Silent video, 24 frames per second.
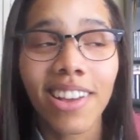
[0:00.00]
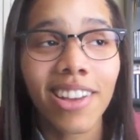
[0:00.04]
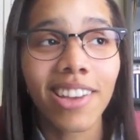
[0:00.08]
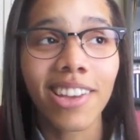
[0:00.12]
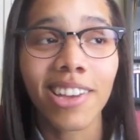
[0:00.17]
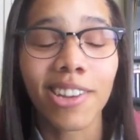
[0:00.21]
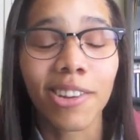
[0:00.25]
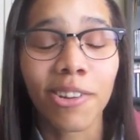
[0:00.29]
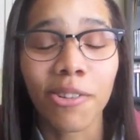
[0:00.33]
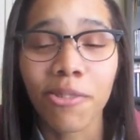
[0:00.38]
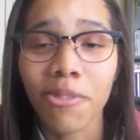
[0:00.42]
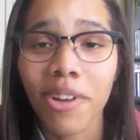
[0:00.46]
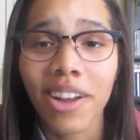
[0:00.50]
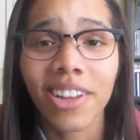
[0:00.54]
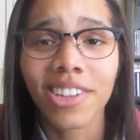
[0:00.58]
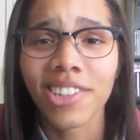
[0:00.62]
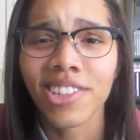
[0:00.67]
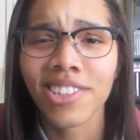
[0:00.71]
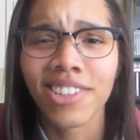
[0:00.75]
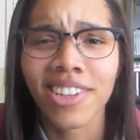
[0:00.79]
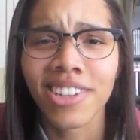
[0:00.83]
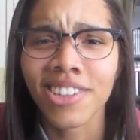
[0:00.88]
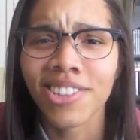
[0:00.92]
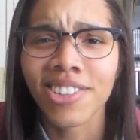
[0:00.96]

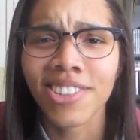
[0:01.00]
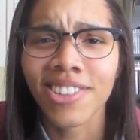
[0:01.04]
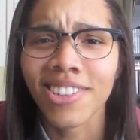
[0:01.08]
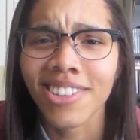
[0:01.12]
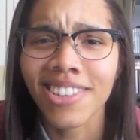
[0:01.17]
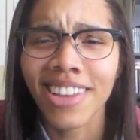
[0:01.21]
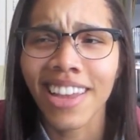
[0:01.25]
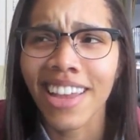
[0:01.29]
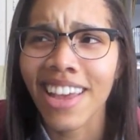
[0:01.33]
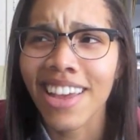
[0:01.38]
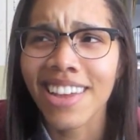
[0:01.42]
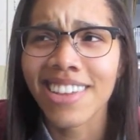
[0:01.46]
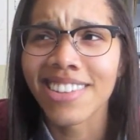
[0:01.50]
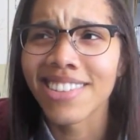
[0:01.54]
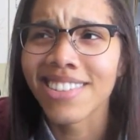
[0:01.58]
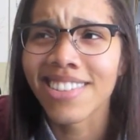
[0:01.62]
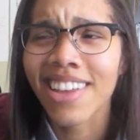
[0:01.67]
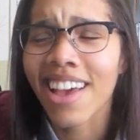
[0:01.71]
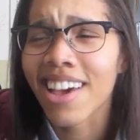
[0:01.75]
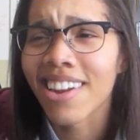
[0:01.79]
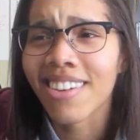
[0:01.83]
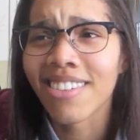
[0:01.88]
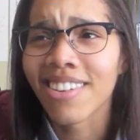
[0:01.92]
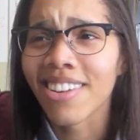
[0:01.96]
congratulations, I guess.
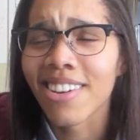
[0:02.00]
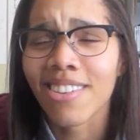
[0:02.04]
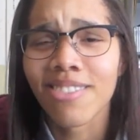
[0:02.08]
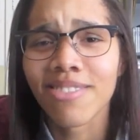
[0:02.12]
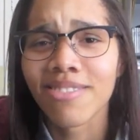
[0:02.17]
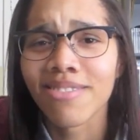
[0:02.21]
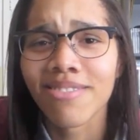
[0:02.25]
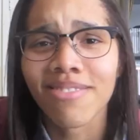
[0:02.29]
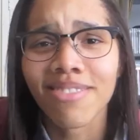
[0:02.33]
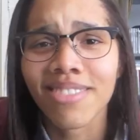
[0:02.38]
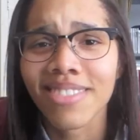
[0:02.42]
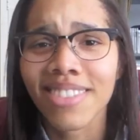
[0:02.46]
I don't know.